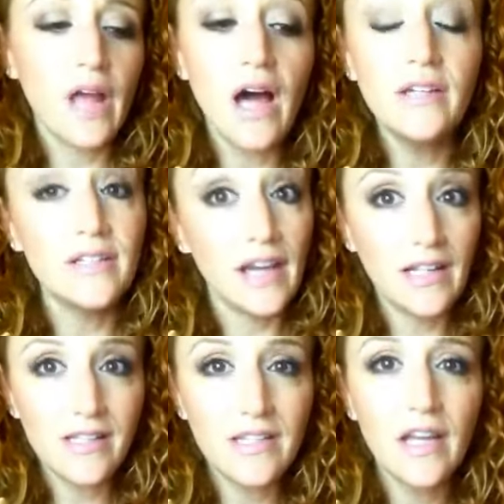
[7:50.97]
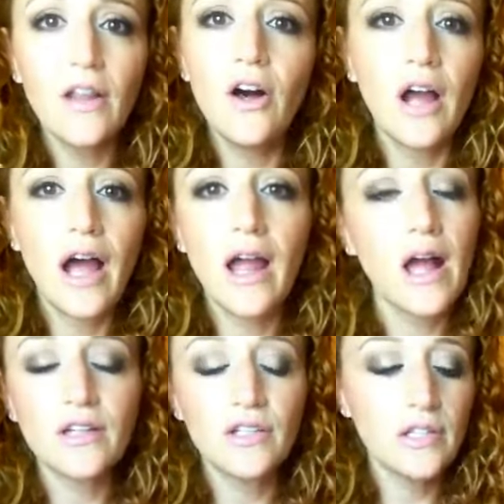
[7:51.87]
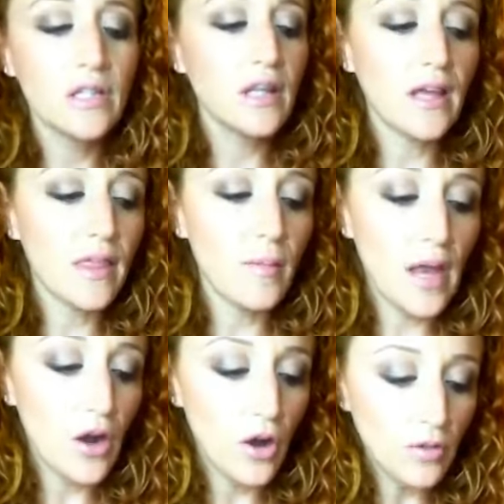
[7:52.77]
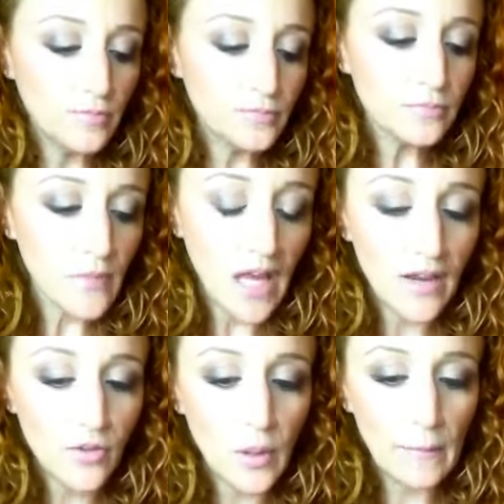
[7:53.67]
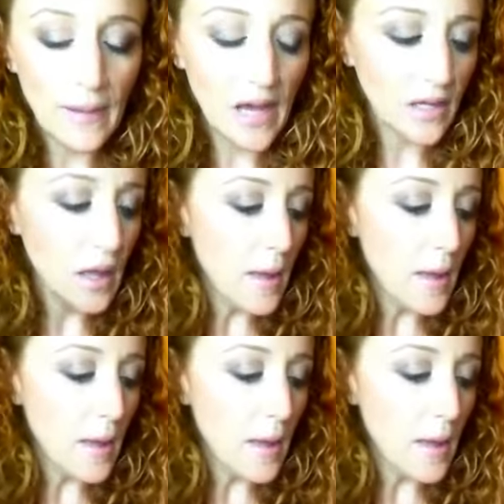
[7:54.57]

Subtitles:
I did not stay long. I actually didn't like them at all. I never went back.